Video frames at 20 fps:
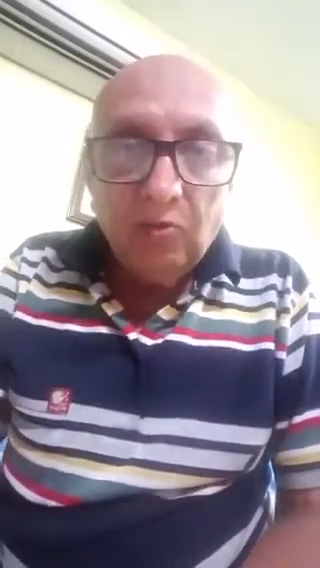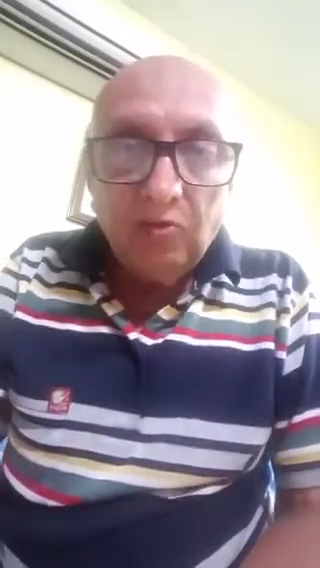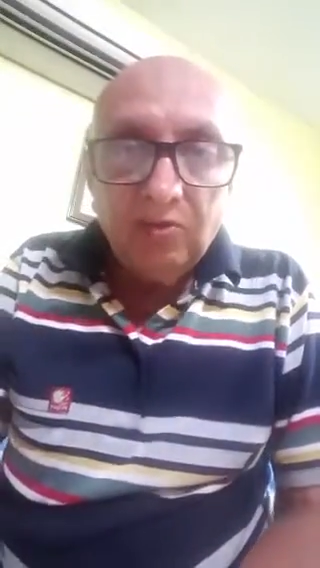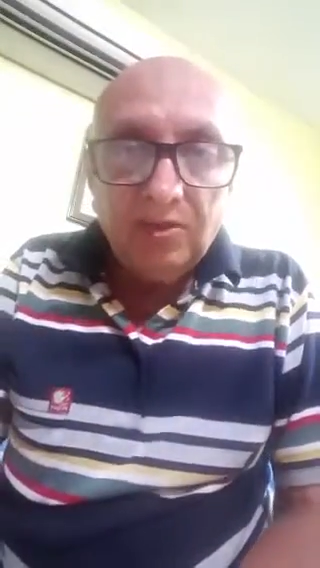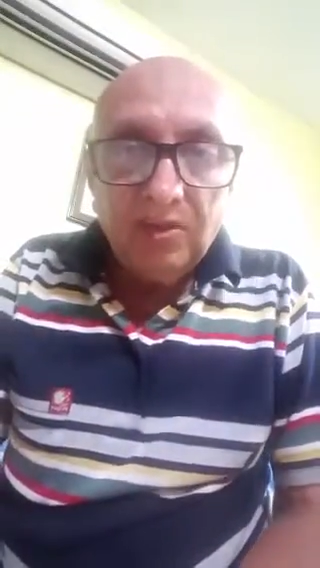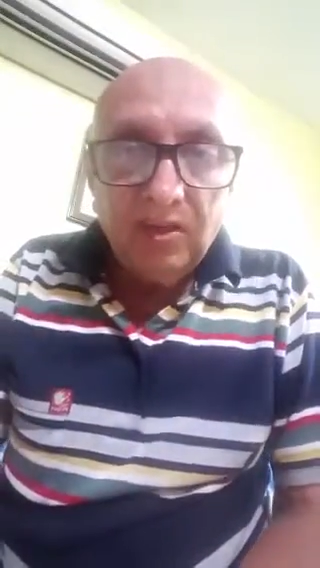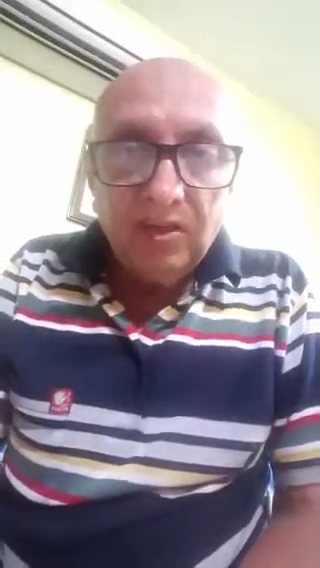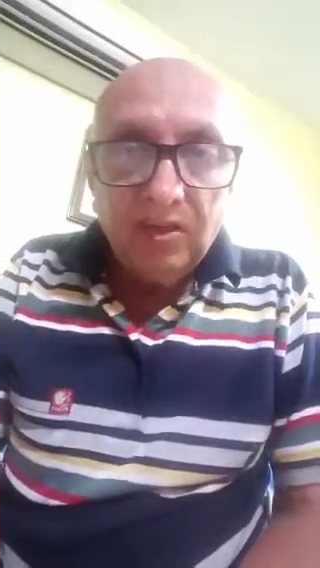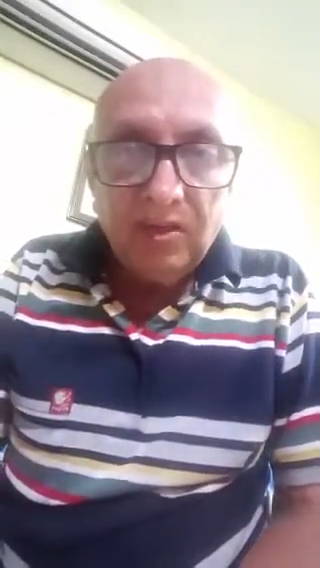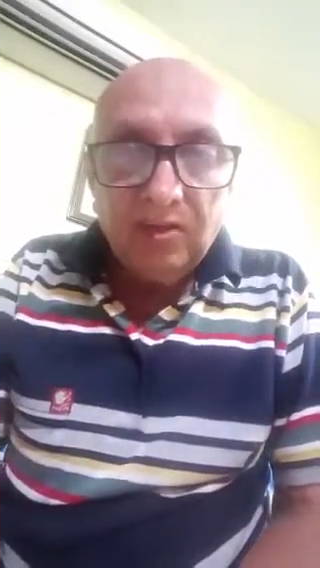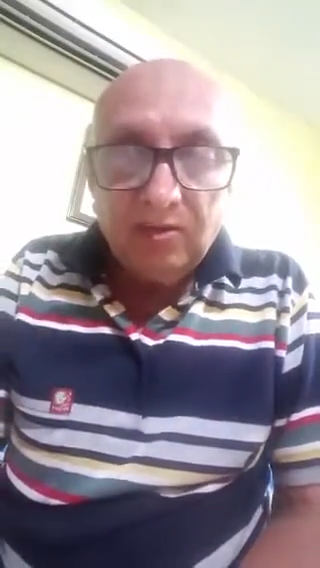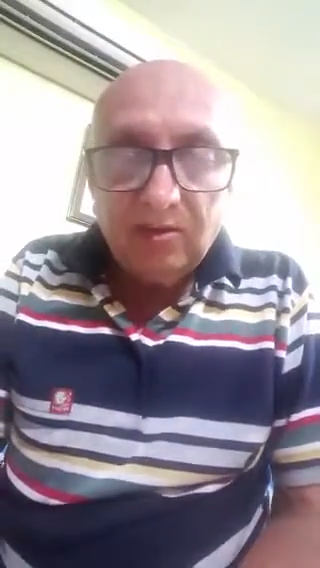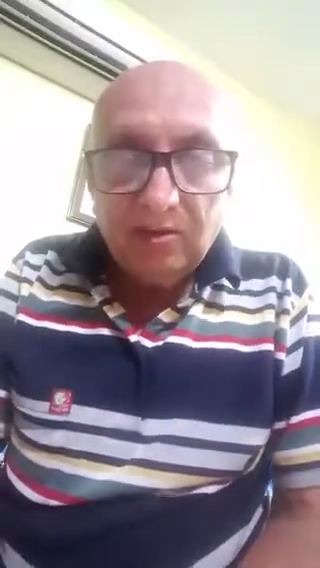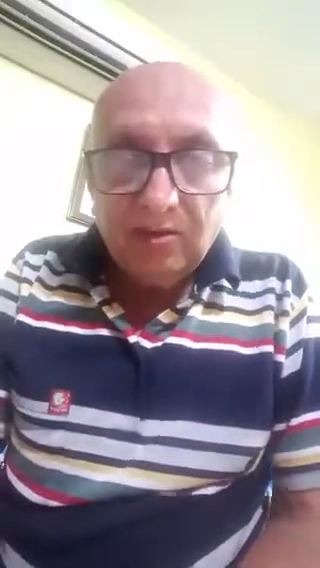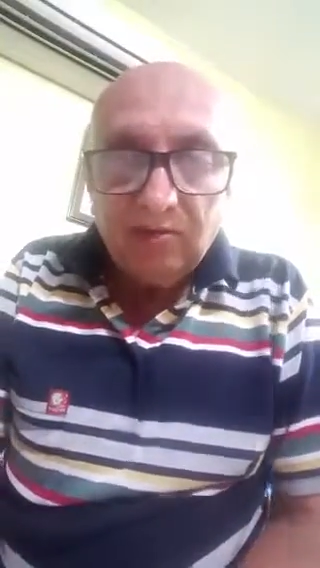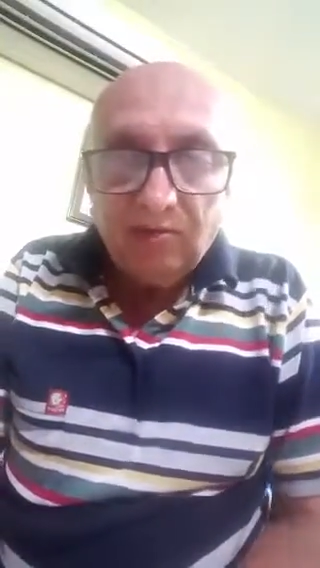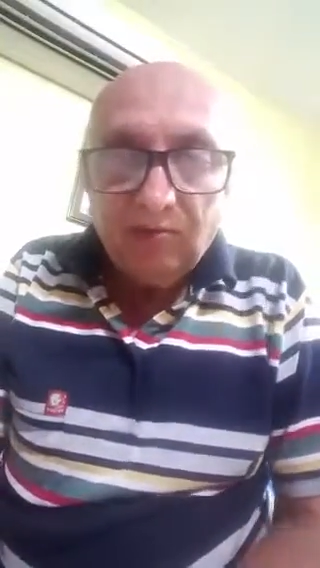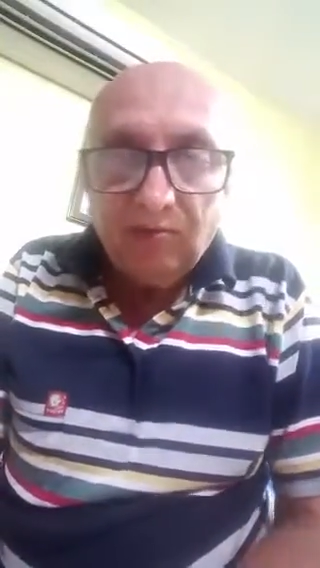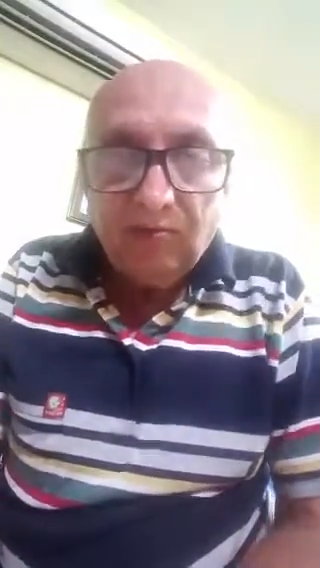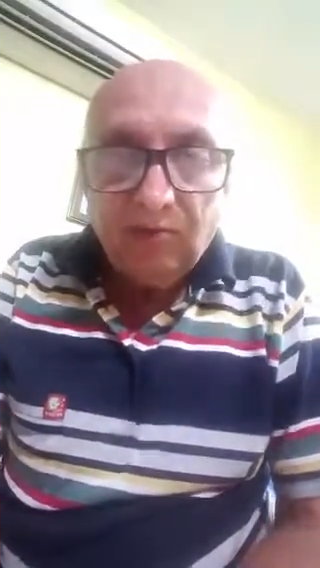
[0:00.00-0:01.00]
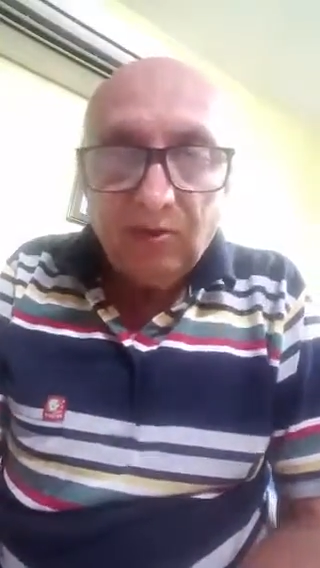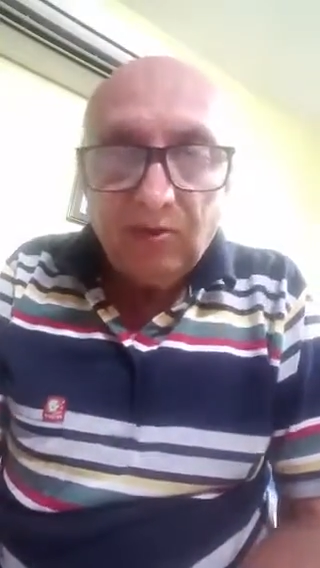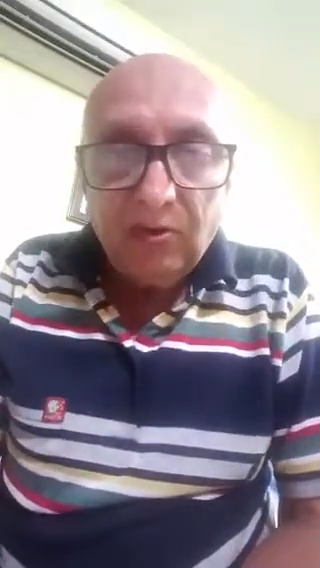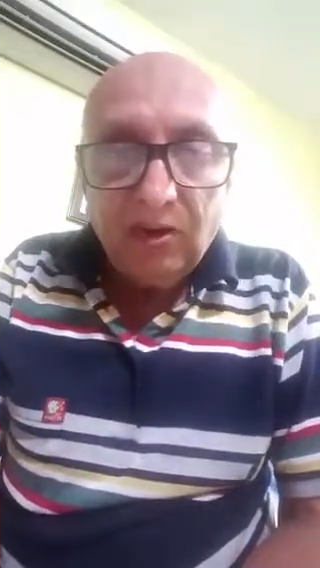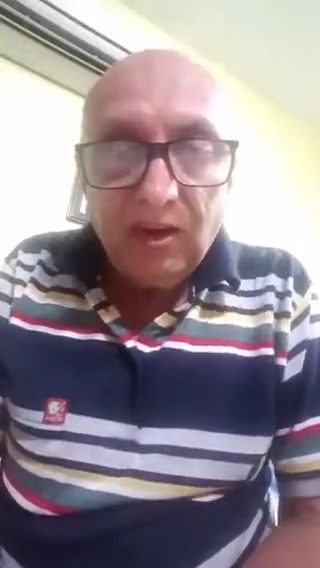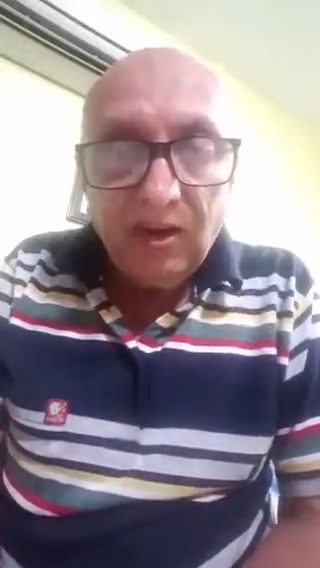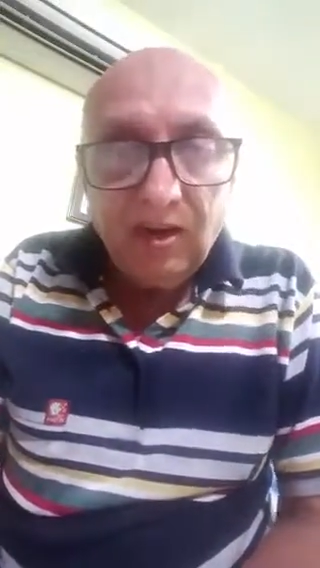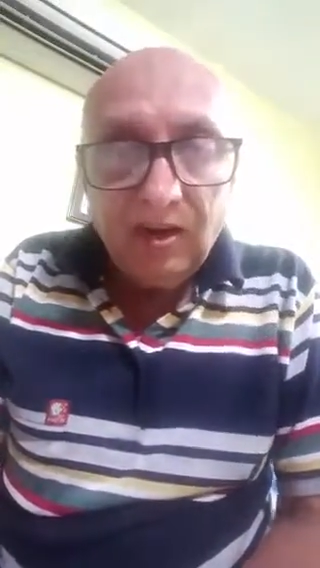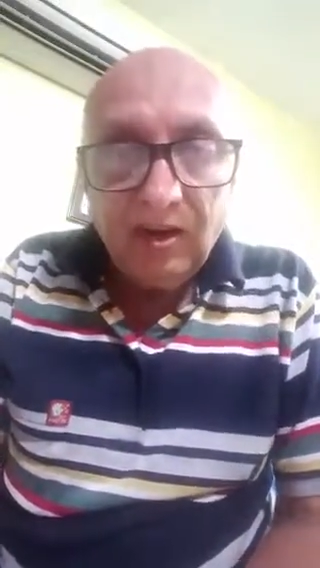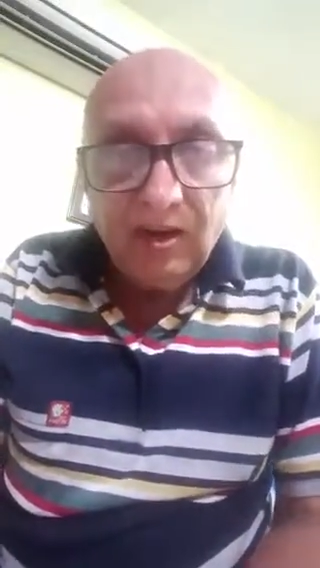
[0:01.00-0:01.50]
would say that for
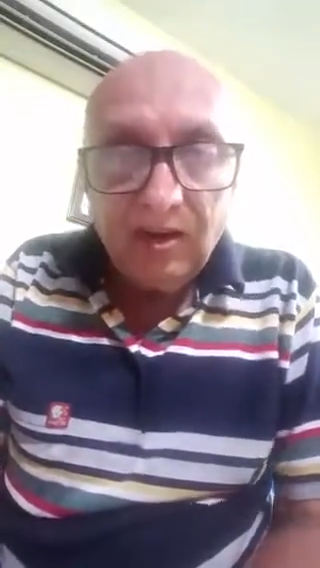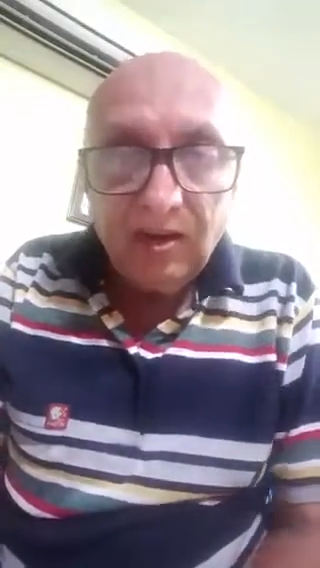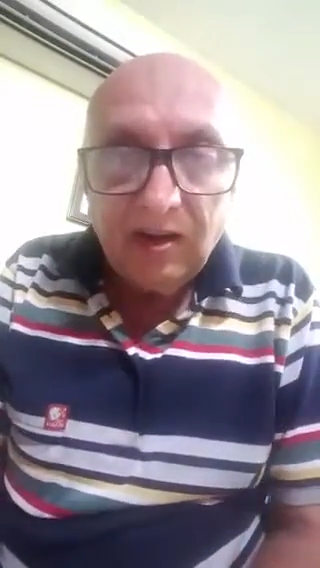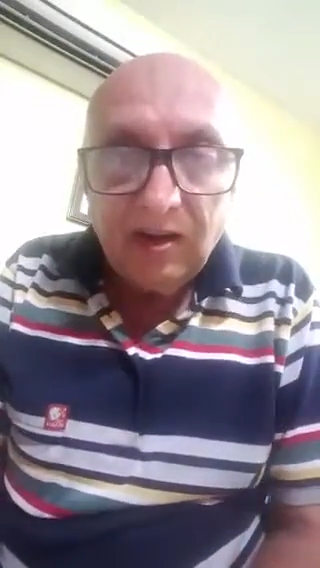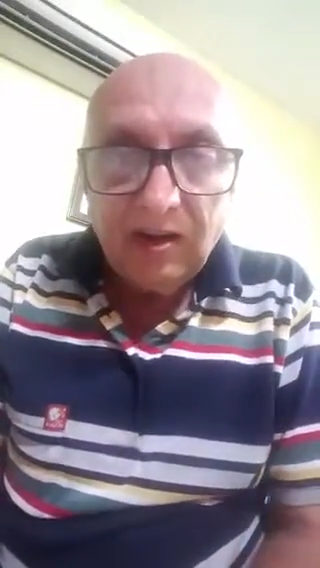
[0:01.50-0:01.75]
today,